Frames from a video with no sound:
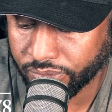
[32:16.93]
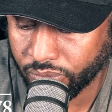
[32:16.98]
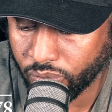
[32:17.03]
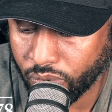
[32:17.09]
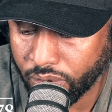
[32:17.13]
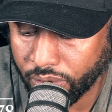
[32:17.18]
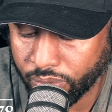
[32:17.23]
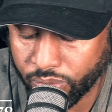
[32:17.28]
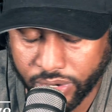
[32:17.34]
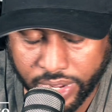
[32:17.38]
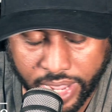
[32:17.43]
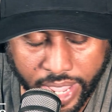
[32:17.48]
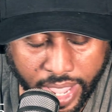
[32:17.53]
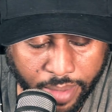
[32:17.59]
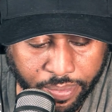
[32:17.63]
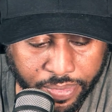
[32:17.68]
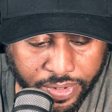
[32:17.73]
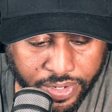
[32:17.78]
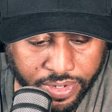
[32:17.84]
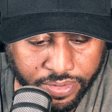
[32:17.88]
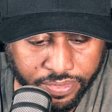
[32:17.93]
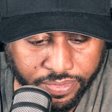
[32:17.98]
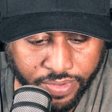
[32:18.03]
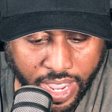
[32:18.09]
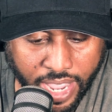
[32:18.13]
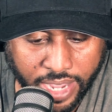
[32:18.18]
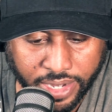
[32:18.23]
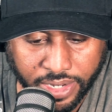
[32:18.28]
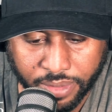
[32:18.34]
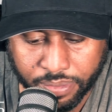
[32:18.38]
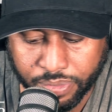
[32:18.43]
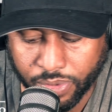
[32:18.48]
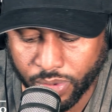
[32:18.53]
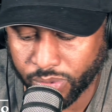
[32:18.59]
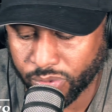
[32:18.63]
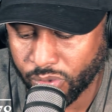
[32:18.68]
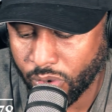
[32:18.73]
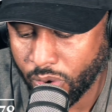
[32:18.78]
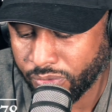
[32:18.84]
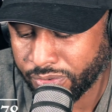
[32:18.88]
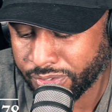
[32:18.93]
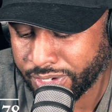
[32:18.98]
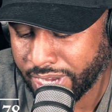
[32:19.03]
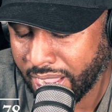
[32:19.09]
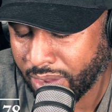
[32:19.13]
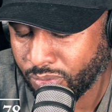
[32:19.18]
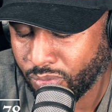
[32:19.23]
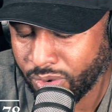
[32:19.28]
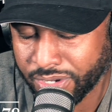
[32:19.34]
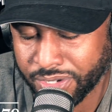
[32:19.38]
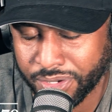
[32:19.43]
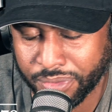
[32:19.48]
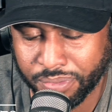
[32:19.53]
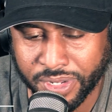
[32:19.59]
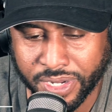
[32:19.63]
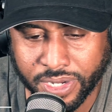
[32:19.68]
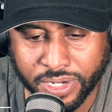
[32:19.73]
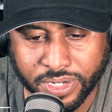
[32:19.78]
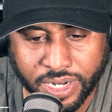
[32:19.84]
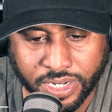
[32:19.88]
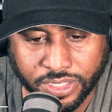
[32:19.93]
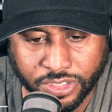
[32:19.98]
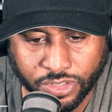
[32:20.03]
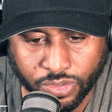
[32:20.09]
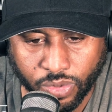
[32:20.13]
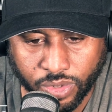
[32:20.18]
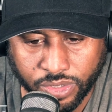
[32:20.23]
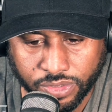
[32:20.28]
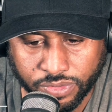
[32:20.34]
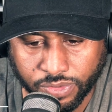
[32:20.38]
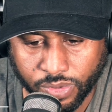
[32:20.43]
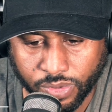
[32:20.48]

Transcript: what would happen if I get pulled over, not wanting to be the next George